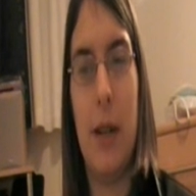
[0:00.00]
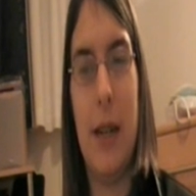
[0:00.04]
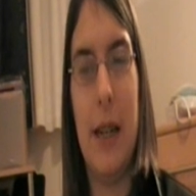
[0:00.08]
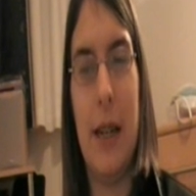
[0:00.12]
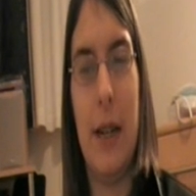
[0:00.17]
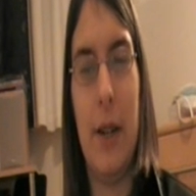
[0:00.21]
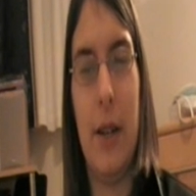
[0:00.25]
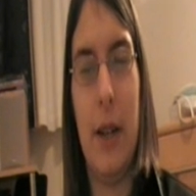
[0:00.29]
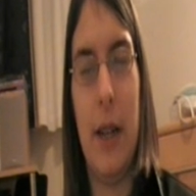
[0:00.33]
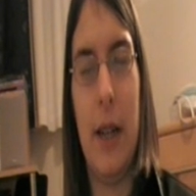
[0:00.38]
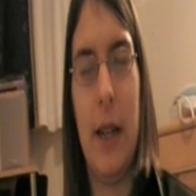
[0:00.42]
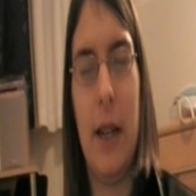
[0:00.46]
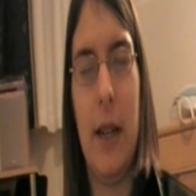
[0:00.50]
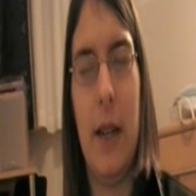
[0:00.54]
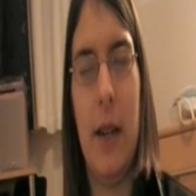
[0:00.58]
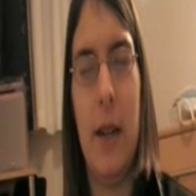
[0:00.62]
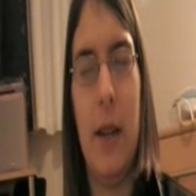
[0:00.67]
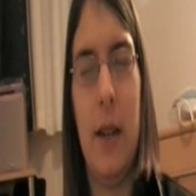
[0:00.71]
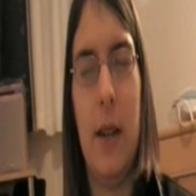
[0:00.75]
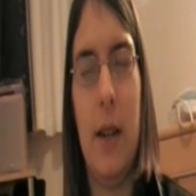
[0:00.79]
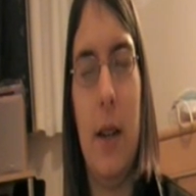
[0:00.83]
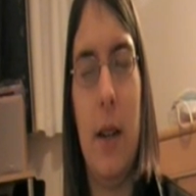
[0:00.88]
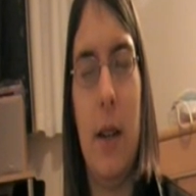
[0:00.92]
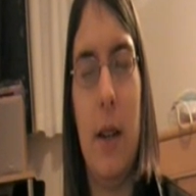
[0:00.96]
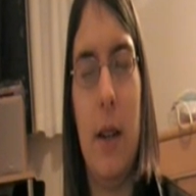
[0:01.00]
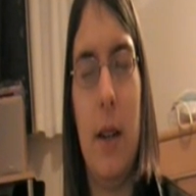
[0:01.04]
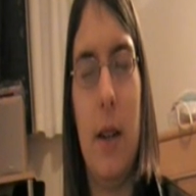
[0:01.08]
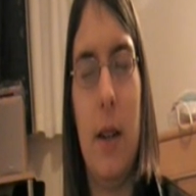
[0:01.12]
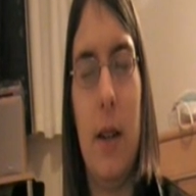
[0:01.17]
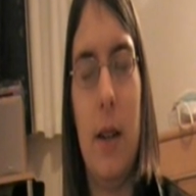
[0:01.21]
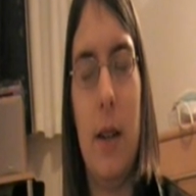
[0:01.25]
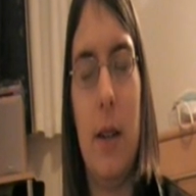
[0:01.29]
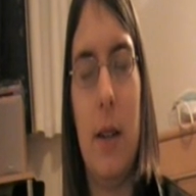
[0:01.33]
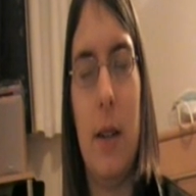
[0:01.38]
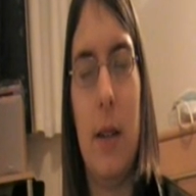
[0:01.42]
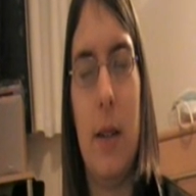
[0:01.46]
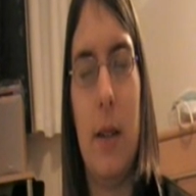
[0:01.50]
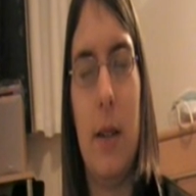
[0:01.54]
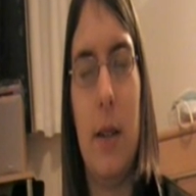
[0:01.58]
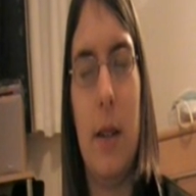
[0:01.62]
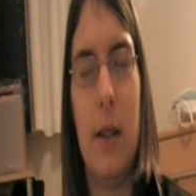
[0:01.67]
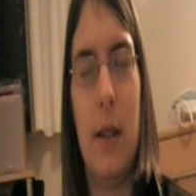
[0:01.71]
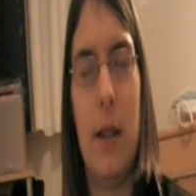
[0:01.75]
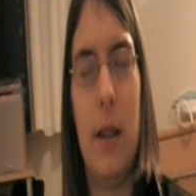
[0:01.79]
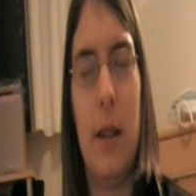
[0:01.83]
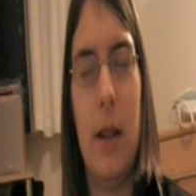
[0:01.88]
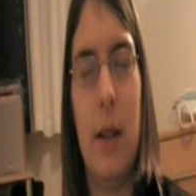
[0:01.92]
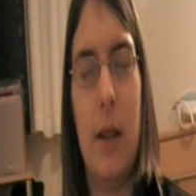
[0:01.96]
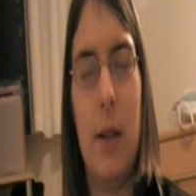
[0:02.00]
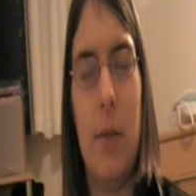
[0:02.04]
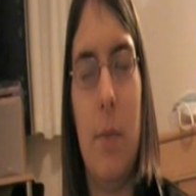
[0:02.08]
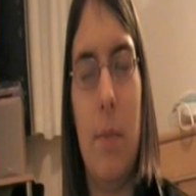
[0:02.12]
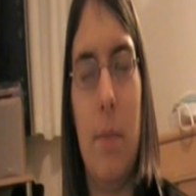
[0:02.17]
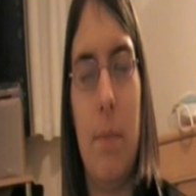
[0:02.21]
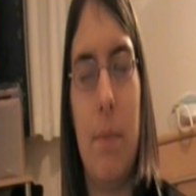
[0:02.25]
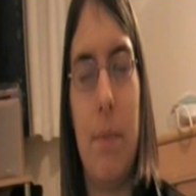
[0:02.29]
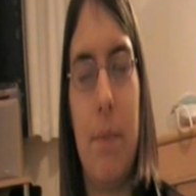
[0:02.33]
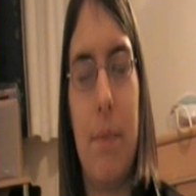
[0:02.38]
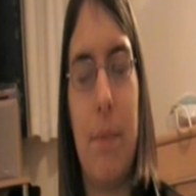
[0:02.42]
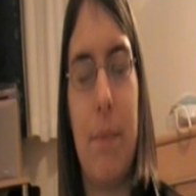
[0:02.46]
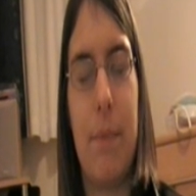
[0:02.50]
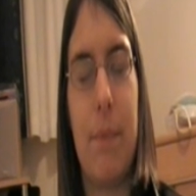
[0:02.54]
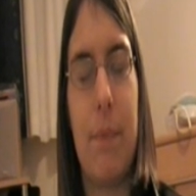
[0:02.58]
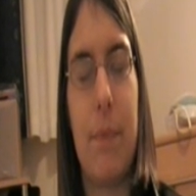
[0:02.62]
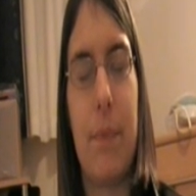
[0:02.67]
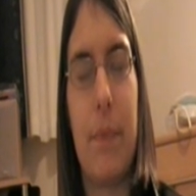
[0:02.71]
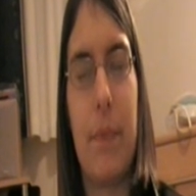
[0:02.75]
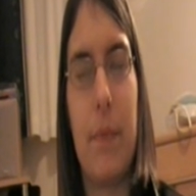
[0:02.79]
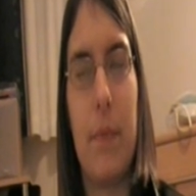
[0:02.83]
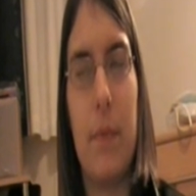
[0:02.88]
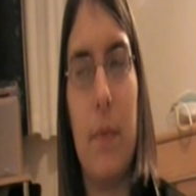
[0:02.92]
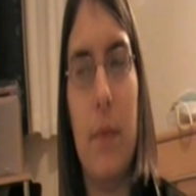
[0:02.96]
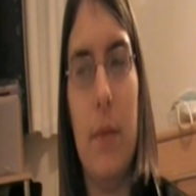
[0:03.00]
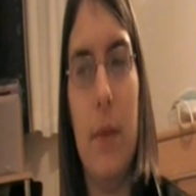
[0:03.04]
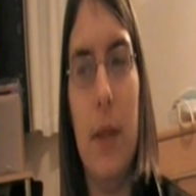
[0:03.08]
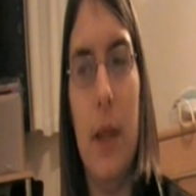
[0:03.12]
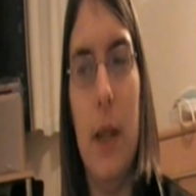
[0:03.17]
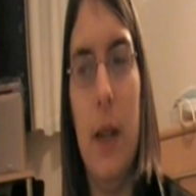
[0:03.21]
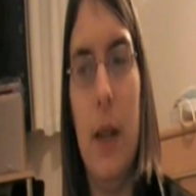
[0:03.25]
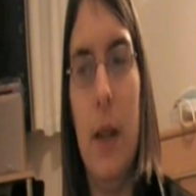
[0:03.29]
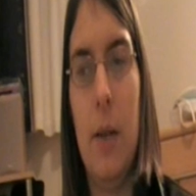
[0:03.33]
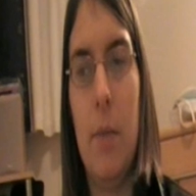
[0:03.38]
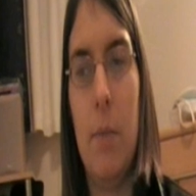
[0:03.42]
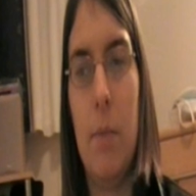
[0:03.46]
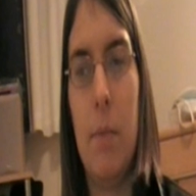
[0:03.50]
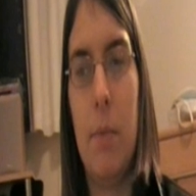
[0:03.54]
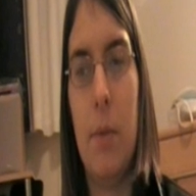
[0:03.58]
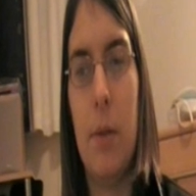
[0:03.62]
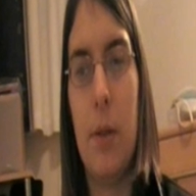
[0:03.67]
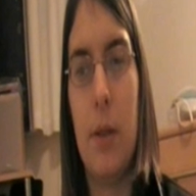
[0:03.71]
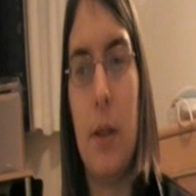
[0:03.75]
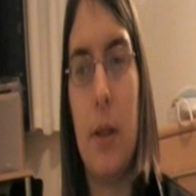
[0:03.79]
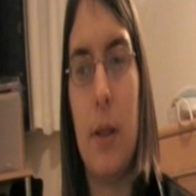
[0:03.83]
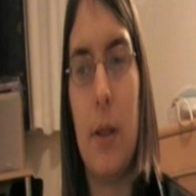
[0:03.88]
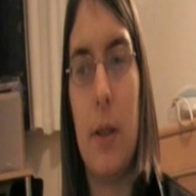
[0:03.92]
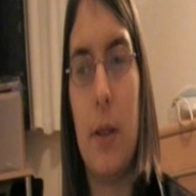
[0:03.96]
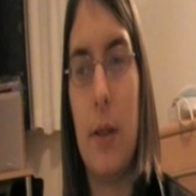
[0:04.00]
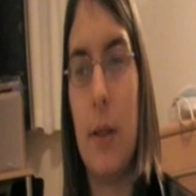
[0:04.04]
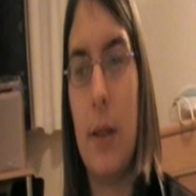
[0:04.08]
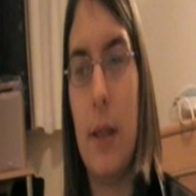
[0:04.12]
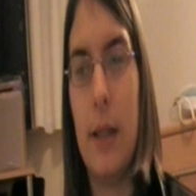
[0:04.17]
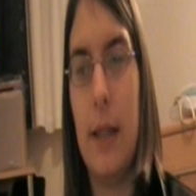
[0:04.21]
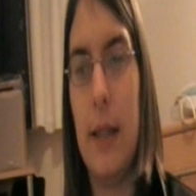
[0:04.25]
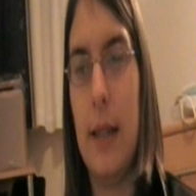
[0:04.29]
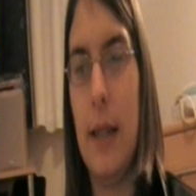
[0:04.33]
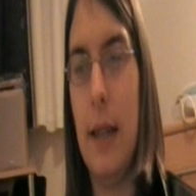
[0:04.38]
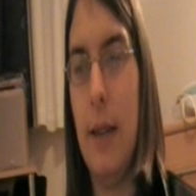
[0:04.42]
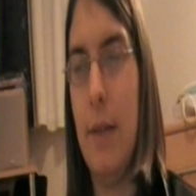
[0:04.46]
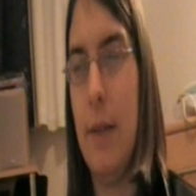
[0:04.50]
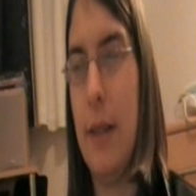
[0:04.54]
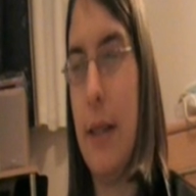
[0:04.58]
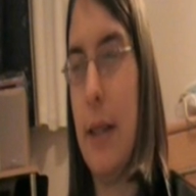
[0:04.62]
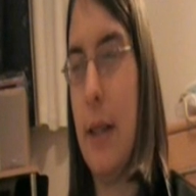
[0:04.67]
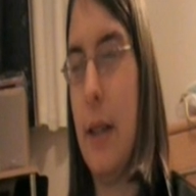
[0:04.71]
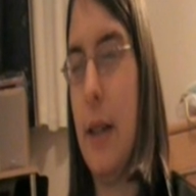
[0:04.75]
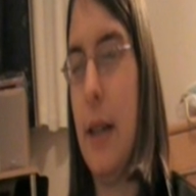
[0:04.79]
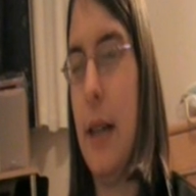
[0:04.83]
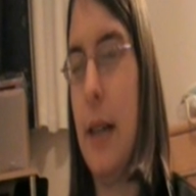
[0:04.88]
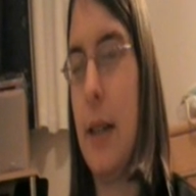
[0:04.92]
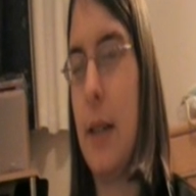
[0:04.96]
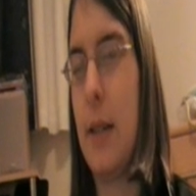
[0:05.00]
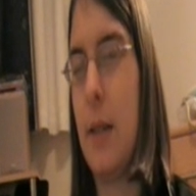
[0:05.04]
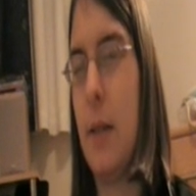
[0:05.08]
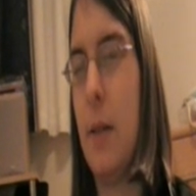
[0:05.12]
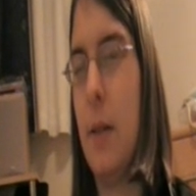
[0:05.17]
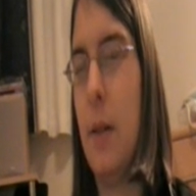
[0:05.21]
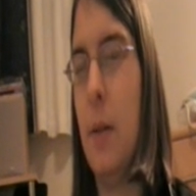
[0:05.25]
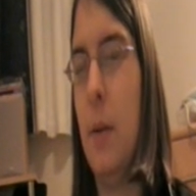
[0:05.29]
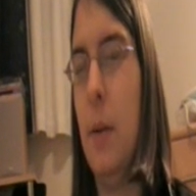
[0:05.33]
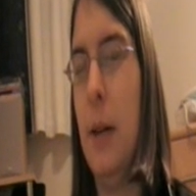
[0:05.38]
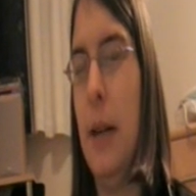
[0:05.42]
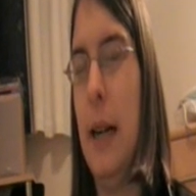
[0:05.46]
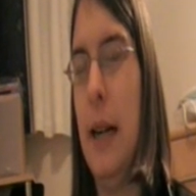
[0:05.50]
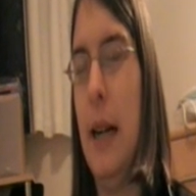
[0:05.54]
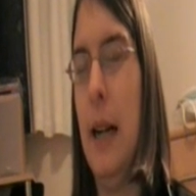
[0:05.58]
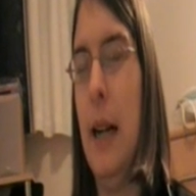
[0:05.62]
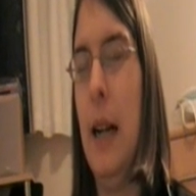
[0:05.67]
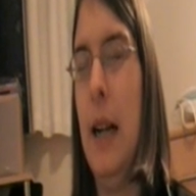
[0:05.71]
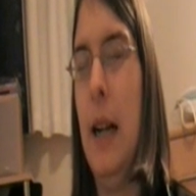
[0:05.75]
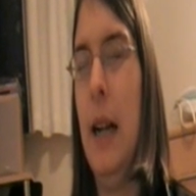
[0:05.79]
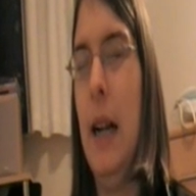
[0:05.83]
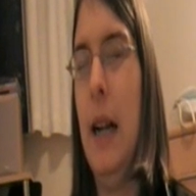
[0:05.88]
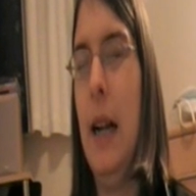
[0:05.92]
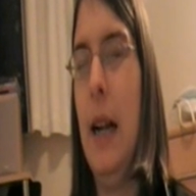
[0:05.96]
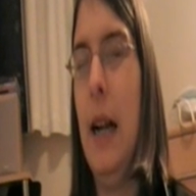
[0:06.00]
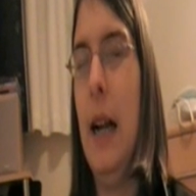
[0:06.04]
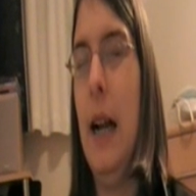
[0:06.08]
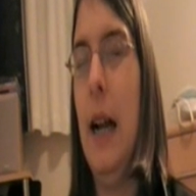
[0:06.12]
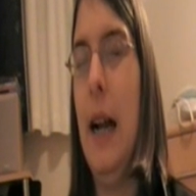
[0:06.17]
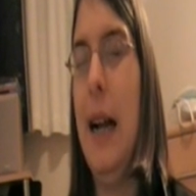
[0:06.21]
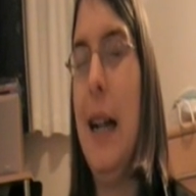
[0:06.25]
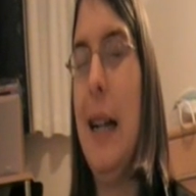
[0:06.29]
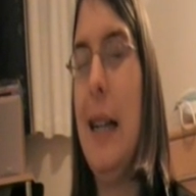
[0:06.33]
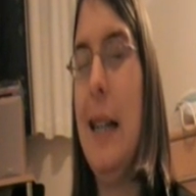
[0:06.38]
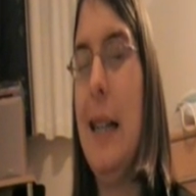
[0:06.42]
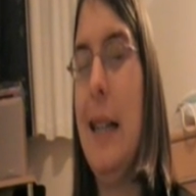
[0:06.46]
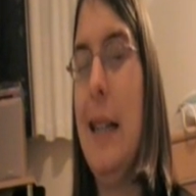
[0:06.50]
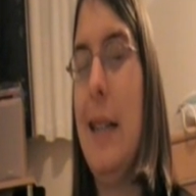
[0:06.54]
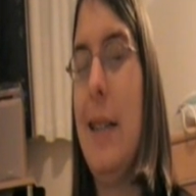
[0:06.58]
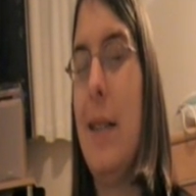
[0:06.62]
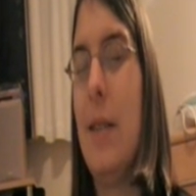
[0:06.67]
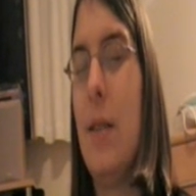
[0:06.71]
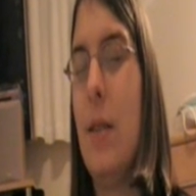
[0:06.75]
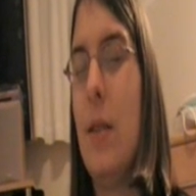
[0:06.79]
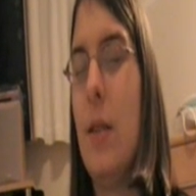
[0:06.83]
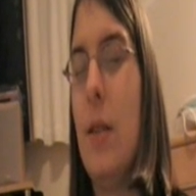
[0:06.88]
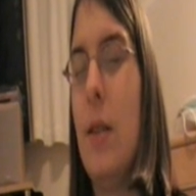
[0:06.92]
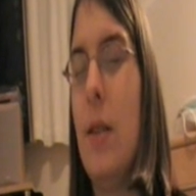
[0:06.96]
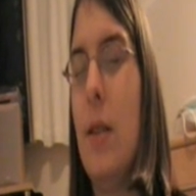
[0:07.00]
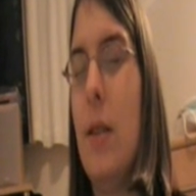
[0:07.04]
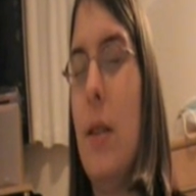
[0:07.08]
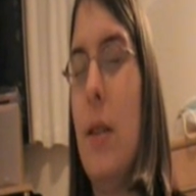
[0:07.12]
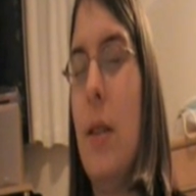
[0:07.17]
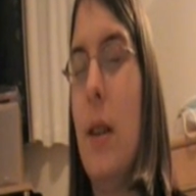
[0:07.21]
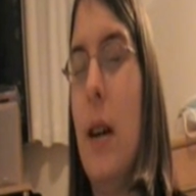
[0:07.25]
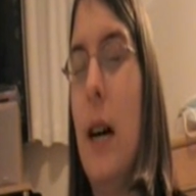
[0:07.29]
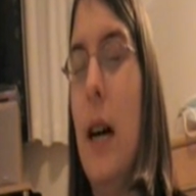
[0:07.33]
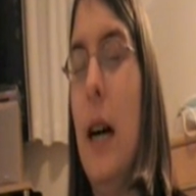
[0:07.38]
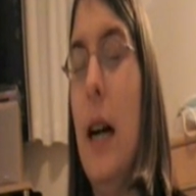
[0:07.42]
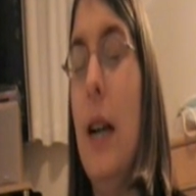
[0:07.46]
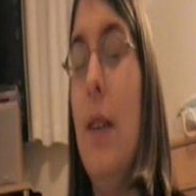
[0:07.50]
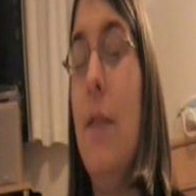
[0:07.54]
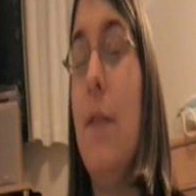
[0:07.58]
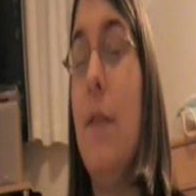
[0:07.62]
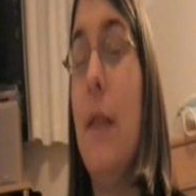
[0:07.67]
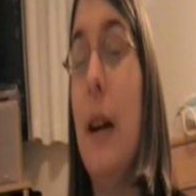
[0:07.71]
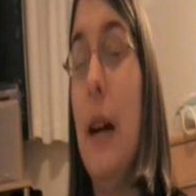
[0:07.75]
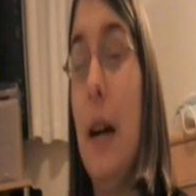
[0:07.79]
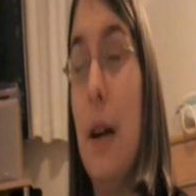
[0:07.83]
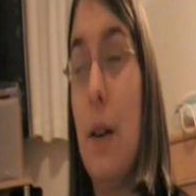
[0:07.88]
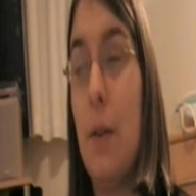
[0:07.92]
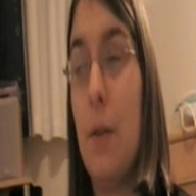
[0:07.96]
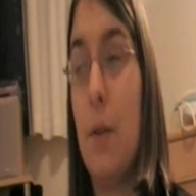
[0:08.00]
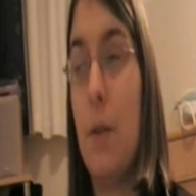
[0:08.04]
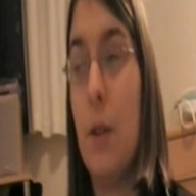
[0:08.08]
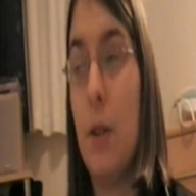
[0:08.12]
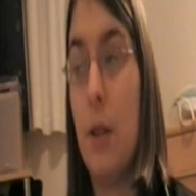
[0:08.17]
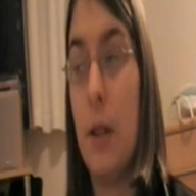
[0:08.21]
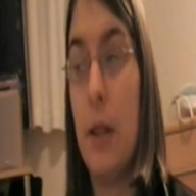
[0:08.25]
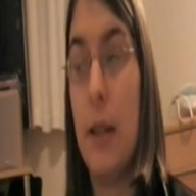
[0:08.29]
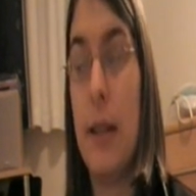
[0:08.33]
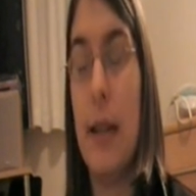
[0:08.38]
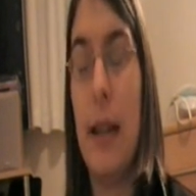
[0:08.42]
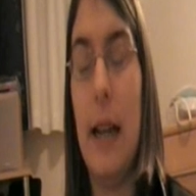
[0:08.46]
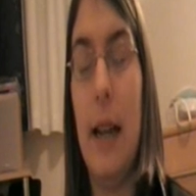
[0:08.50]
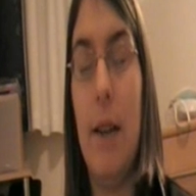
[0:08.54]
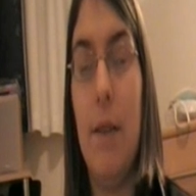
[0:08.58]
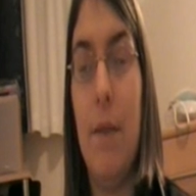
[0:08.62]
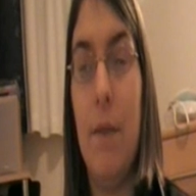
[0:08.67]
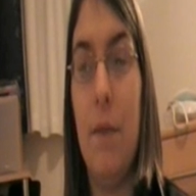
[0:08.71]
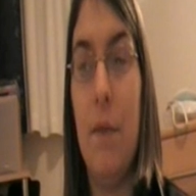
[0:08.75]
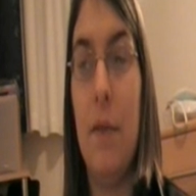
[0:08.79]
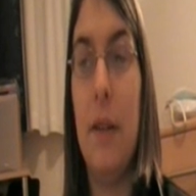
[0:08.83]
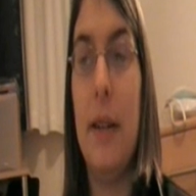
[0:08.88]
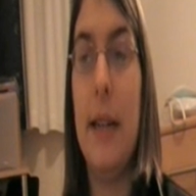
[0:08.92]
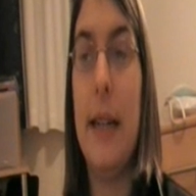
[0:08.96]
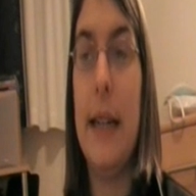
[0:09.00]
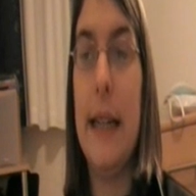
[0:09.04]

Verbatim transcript: prices um, but they didn't have it so I had to go elsewhere and I found that in every